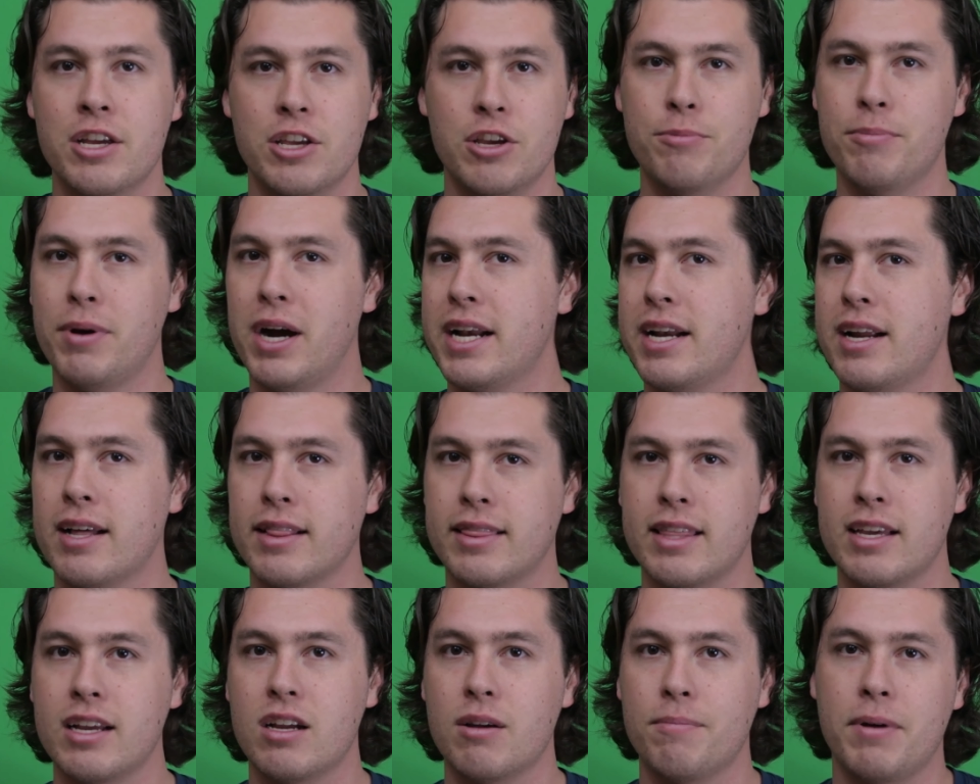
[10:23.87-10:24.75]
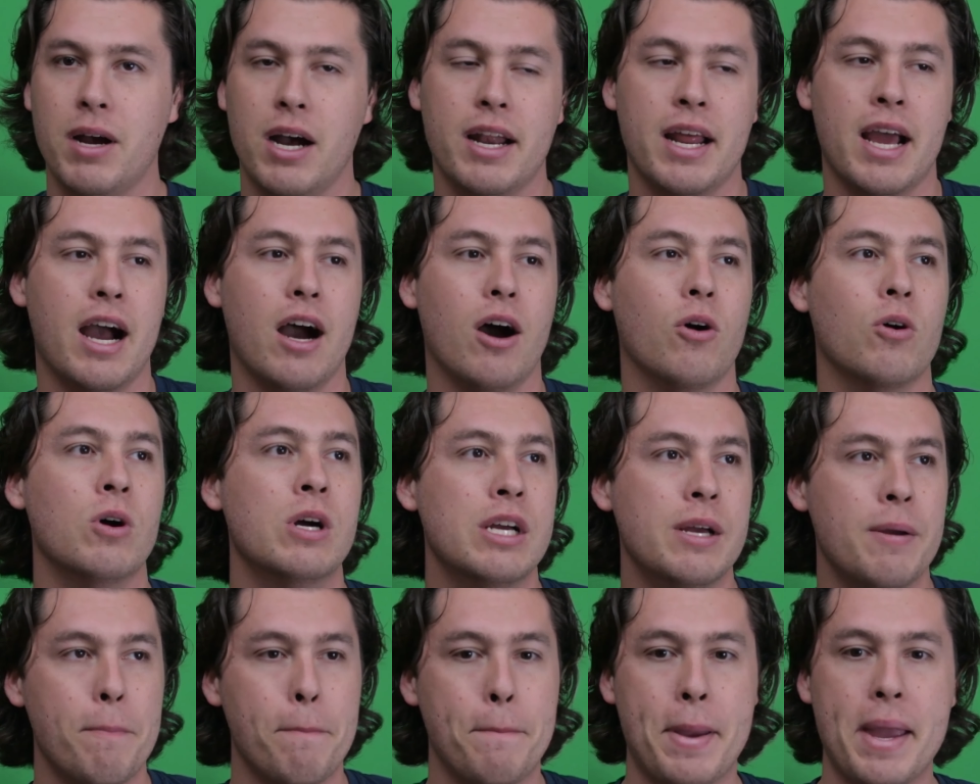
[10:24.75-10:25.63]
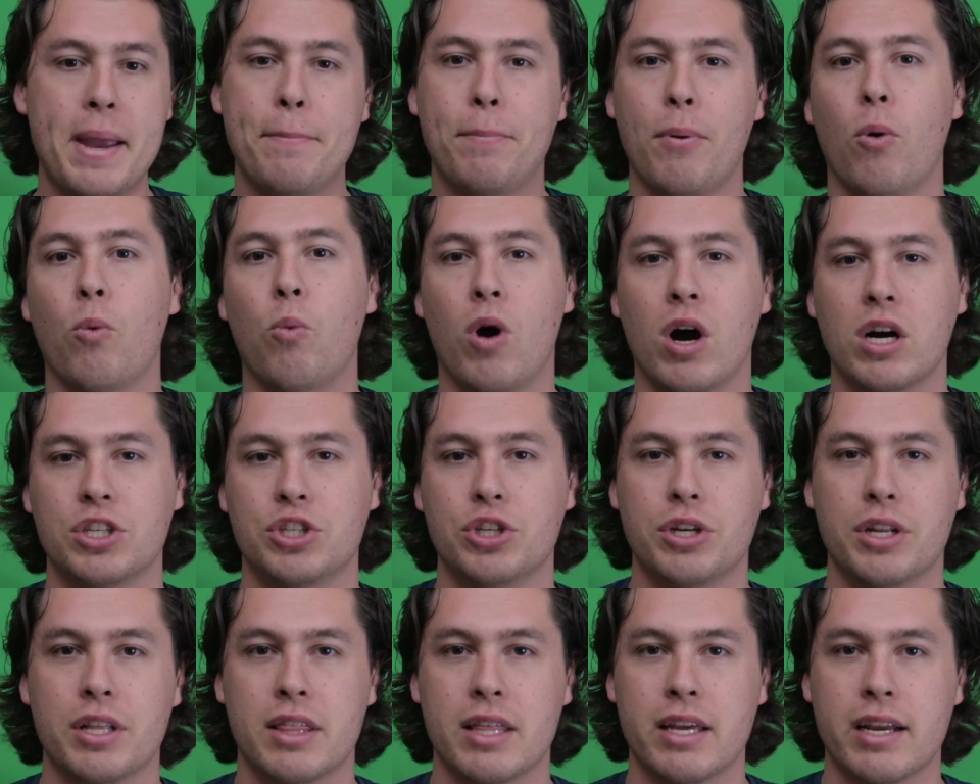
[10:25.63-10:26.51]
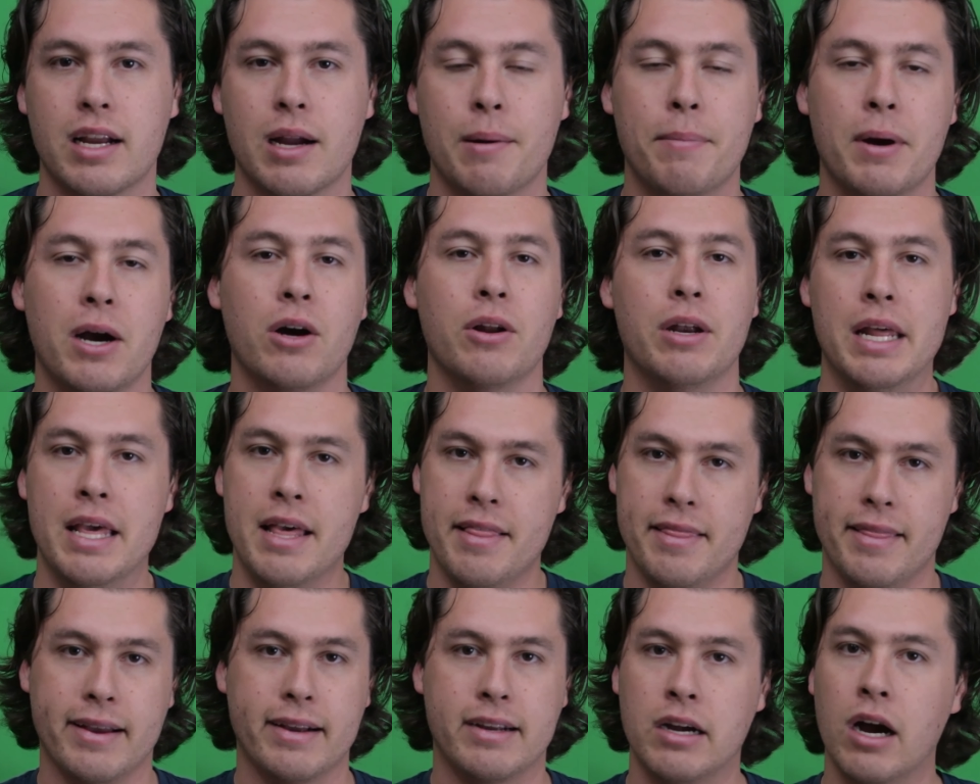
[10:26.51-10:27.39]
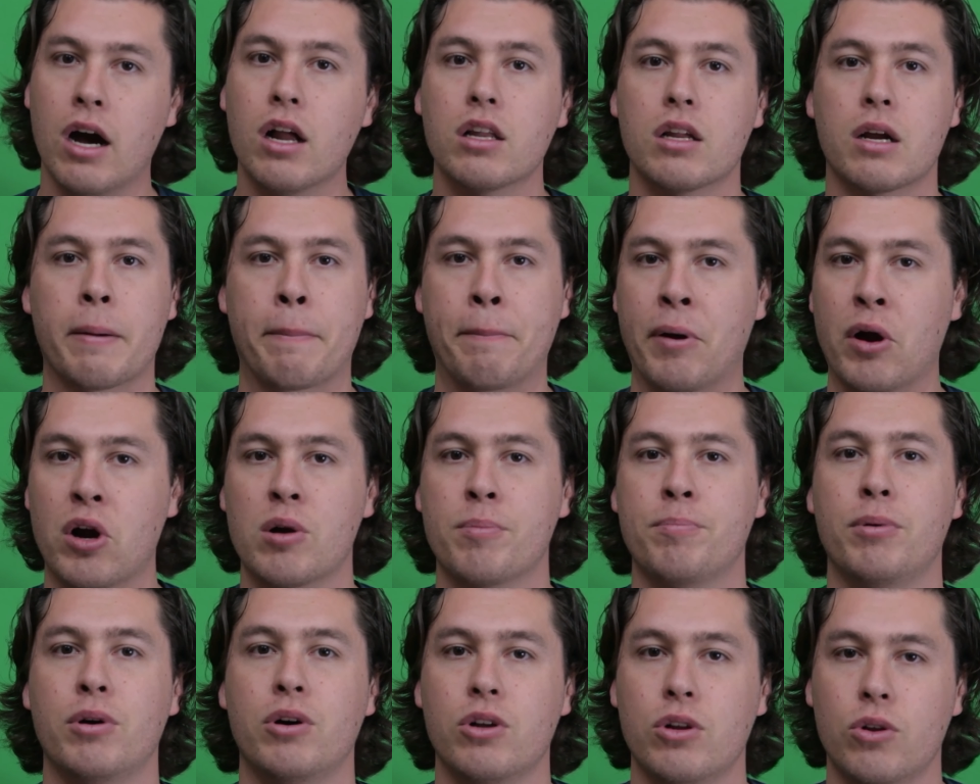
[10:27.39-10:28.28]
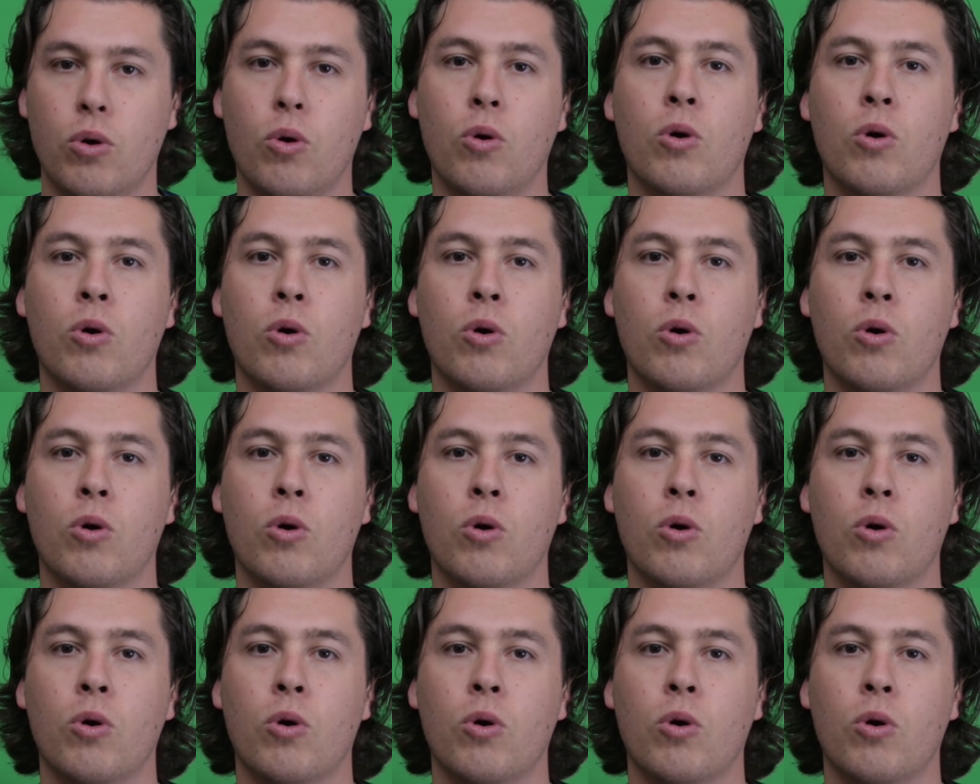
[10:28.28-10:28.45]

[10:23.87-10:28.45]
You might not think about how people want you to think about the color purple,